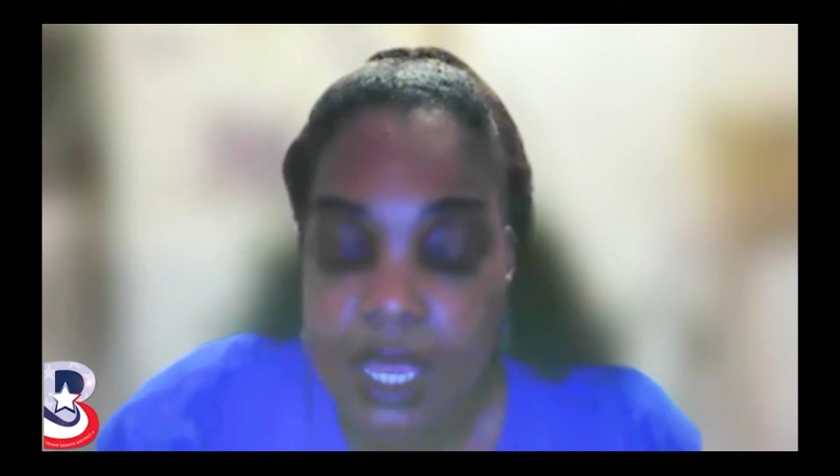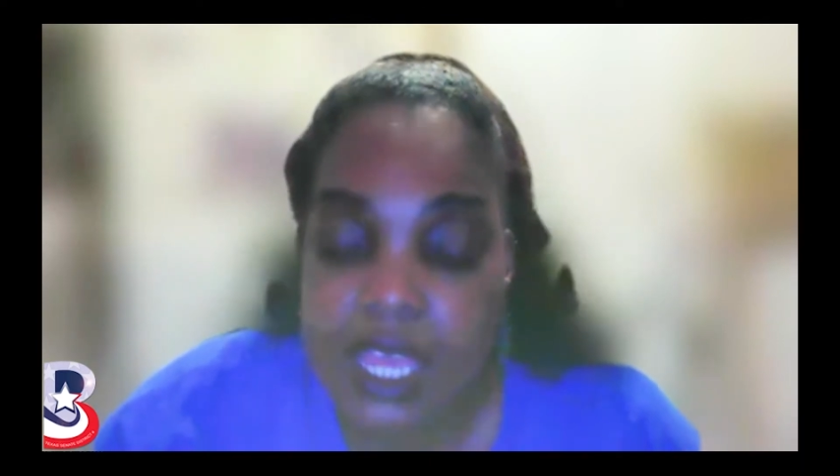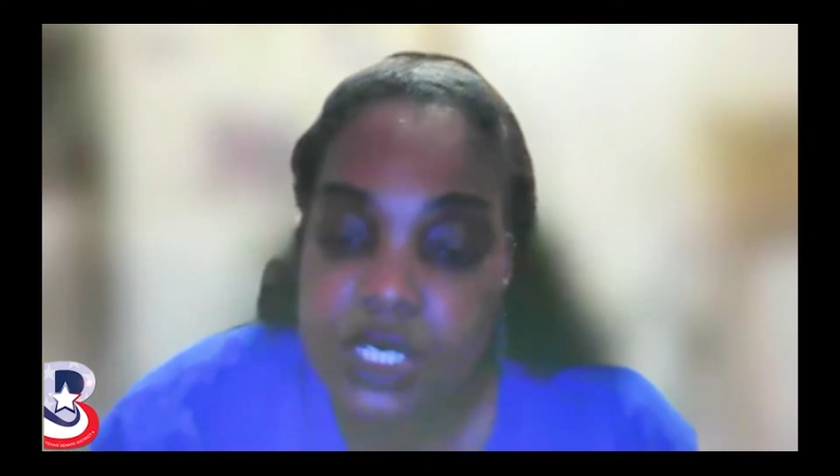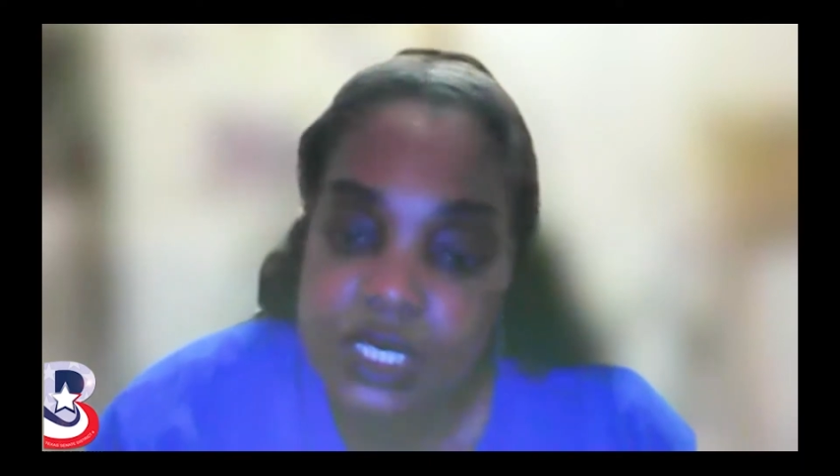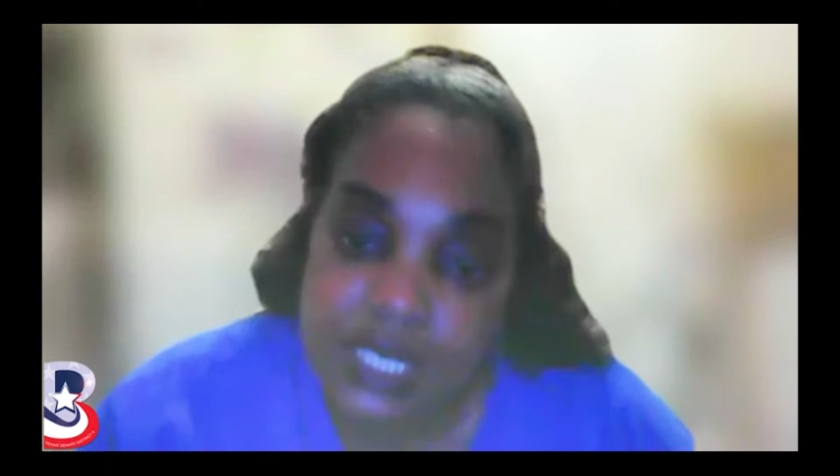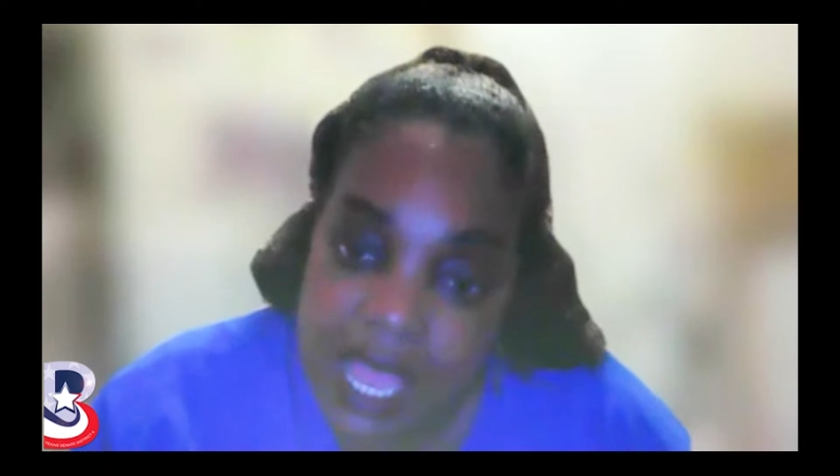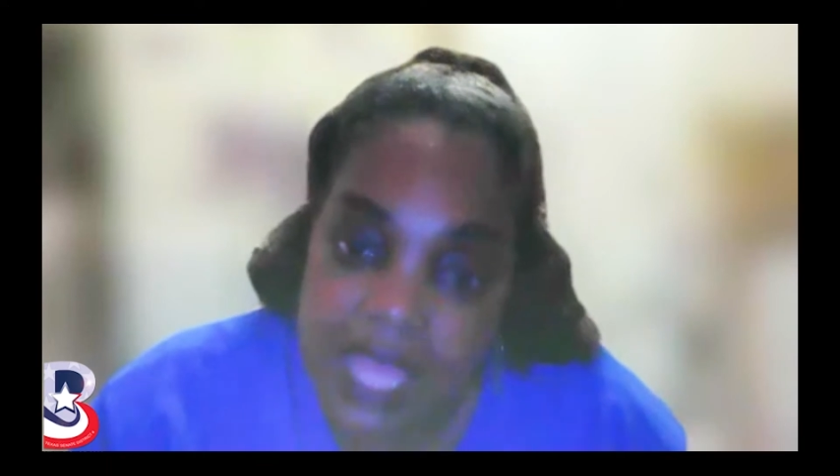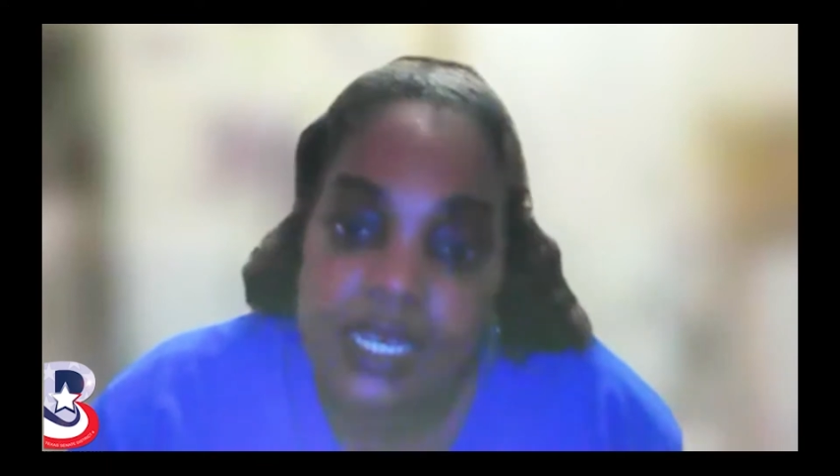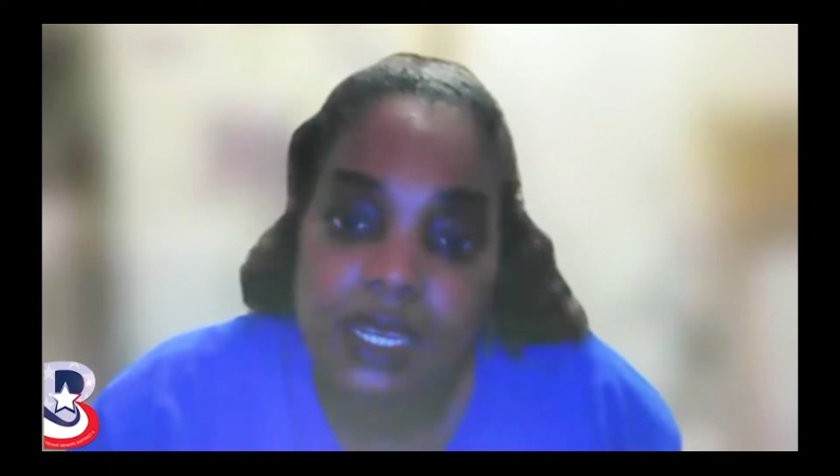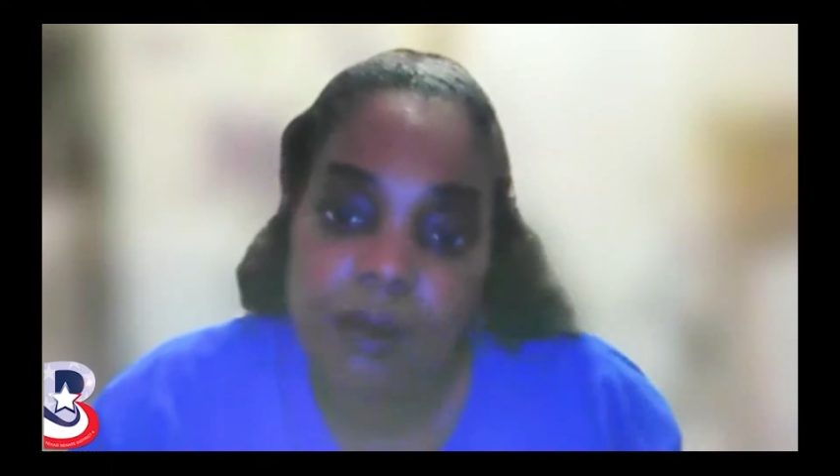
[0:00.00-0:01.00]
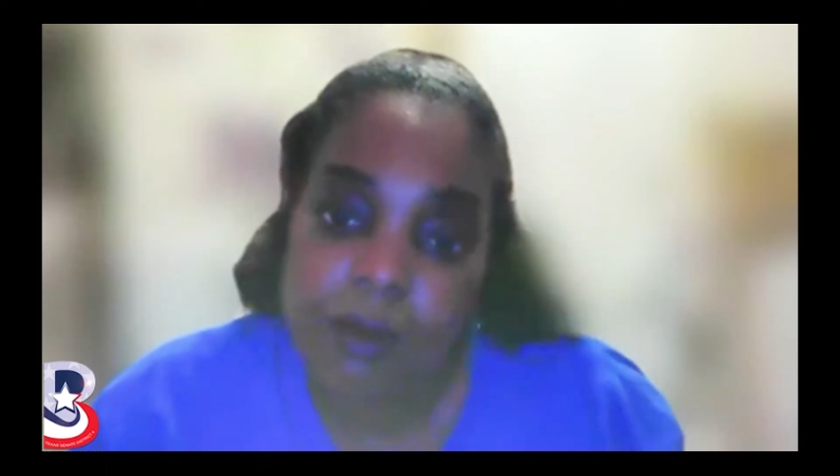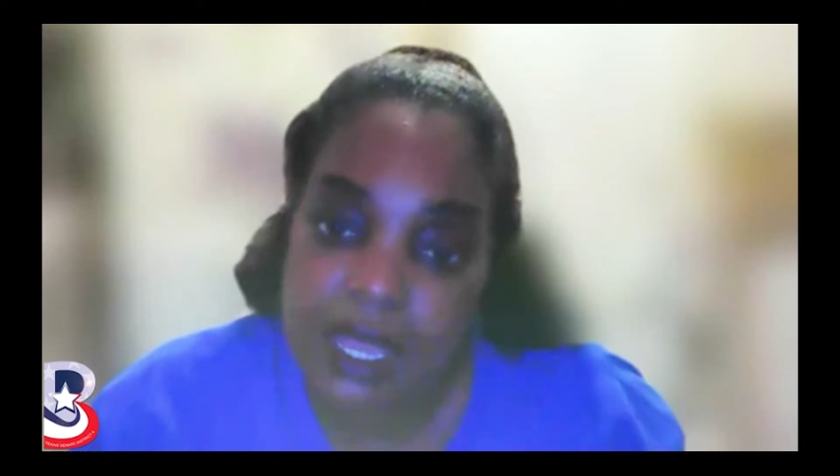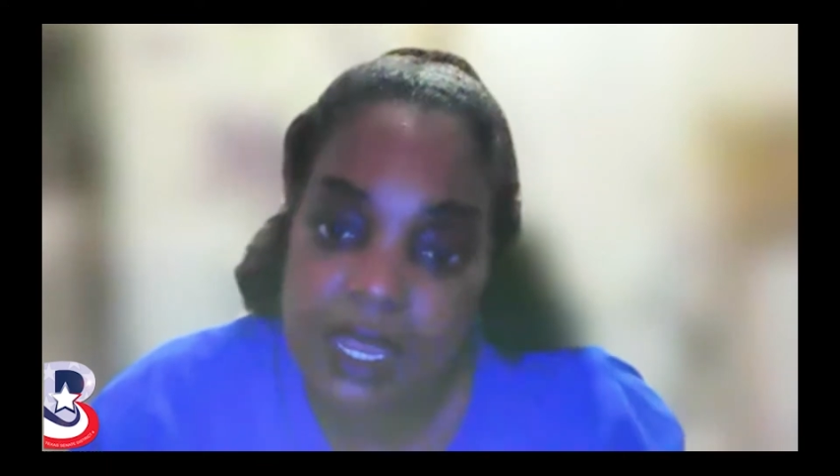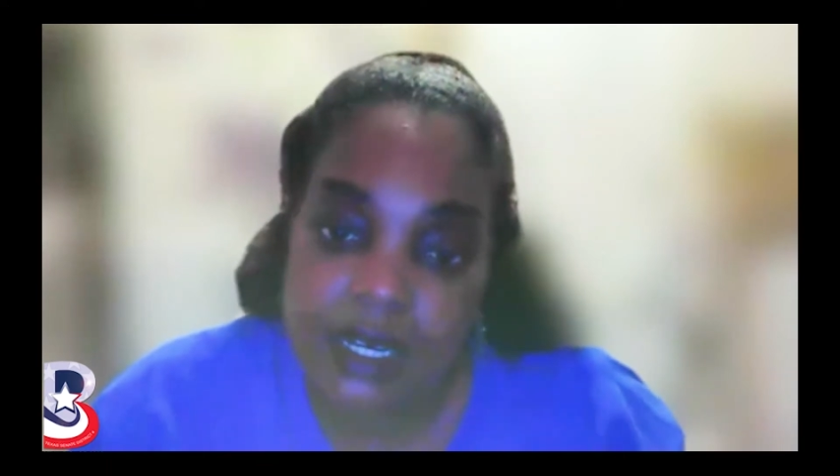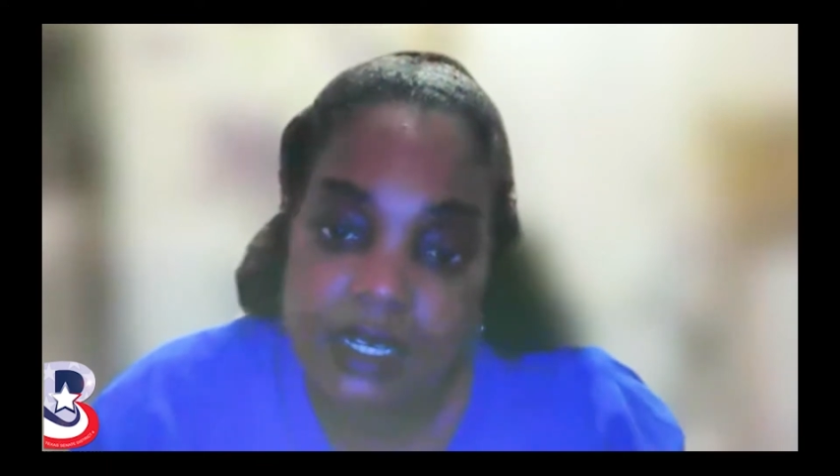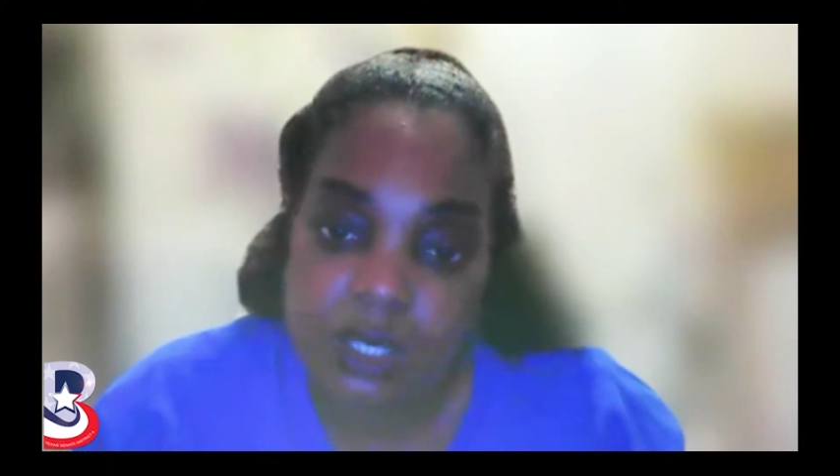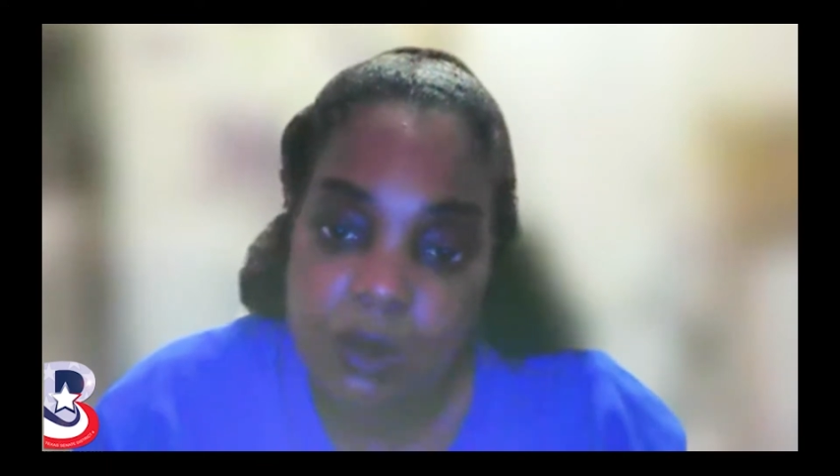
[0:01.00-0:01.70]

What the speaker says: It's just the idea about it,